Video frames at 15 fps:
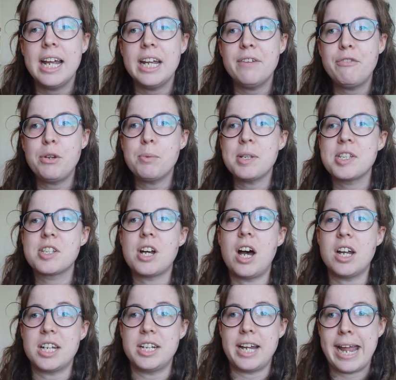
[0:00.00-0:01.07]
If you were
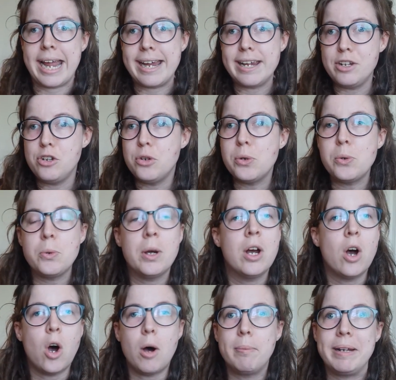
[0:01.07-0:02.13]
starting a new
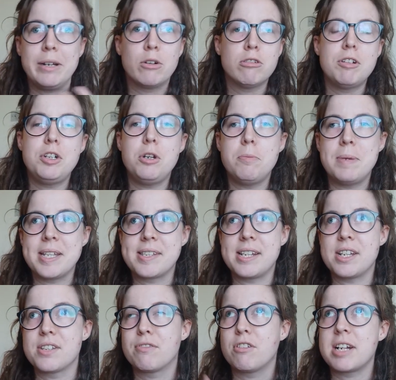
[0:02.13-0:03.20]
hobby or a new
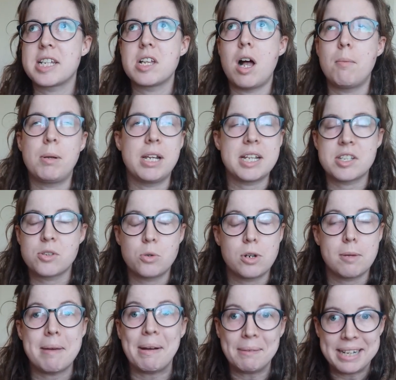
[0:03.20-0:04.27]
business, for example, let's talk
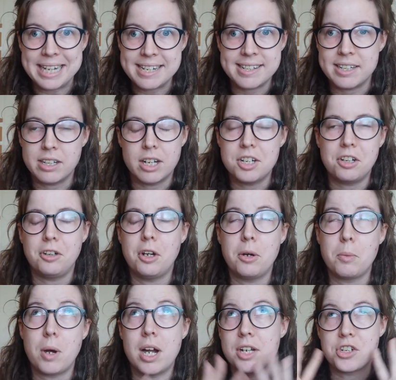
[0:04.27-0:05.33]
about knitting. I don't know
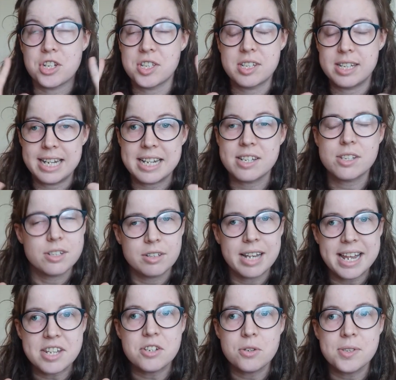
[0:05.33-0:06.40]
why, just
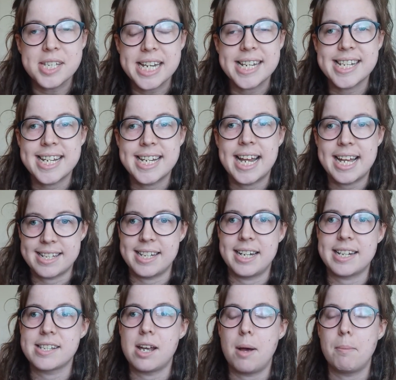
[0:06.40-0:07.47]
let's use knitting as an
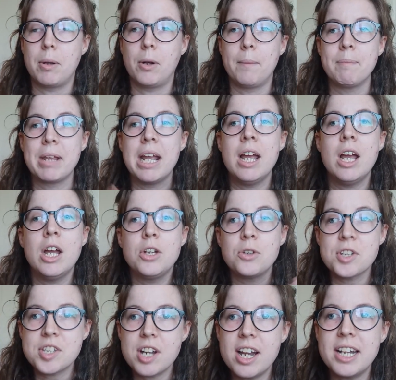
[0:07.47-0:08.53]
example. You're
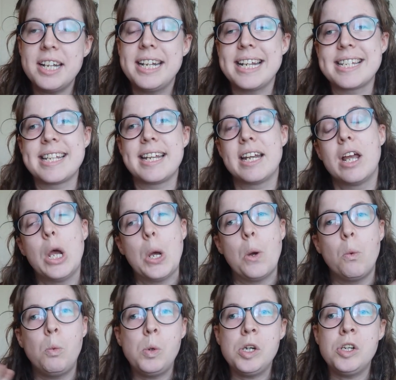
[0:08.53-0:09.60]
starting knitting.
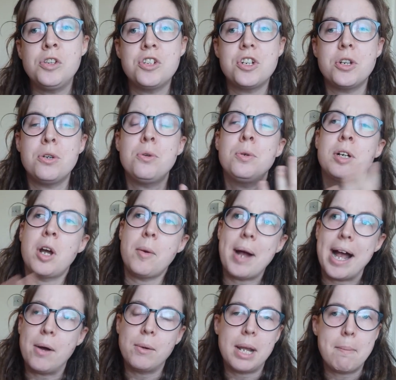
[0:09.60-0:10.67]
Would you go
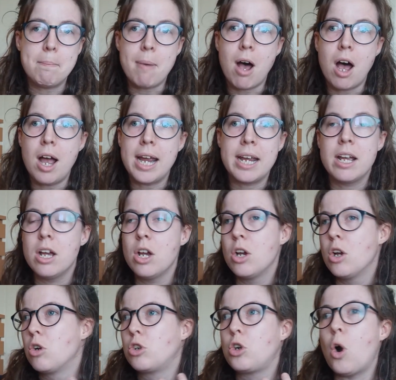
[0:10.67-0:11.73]
out and buy
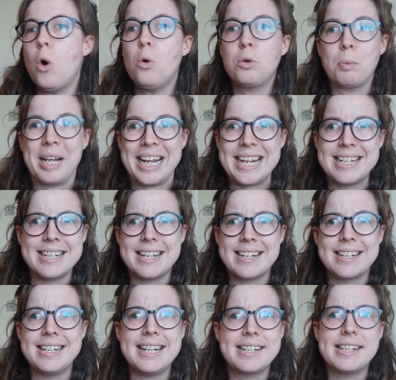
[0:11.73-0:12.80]

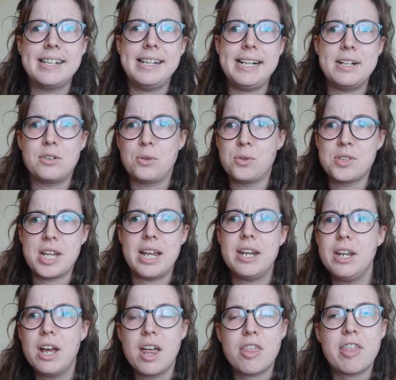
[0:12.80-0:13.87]
gold-plated knitting needles and
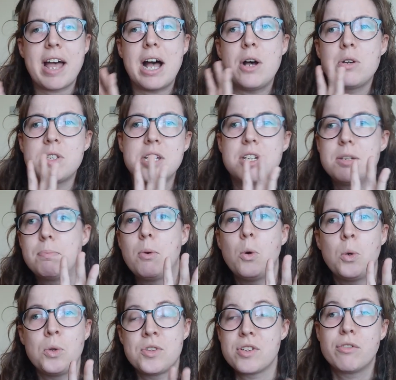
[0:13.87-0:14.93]
1,000
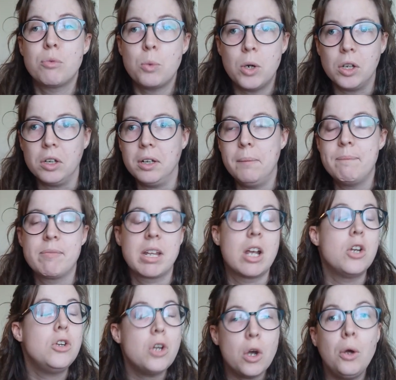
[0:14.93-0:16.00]
balls of wool?
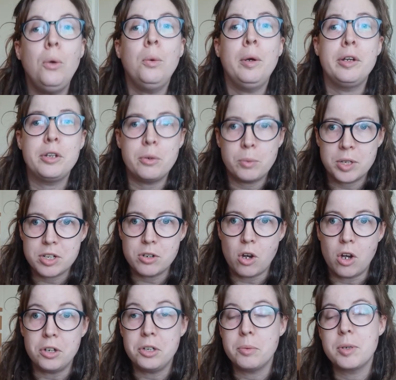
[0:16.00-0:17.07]
No, you would
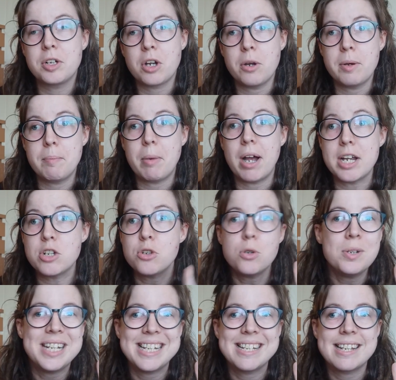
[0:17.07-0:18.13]
not. You would go and buy
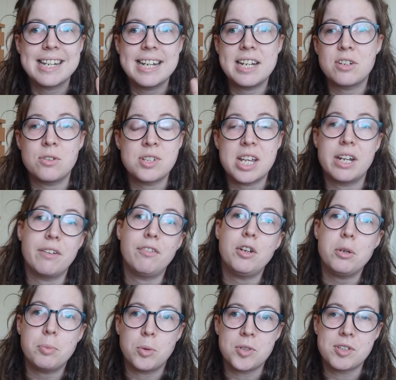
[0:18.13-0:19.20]
2 knitting needles and a
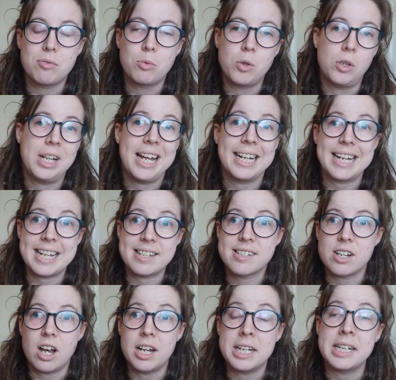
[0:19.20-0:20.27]
few balls of wool and get
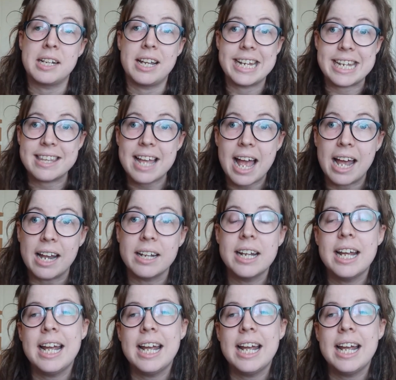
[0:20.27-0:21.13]
started like that.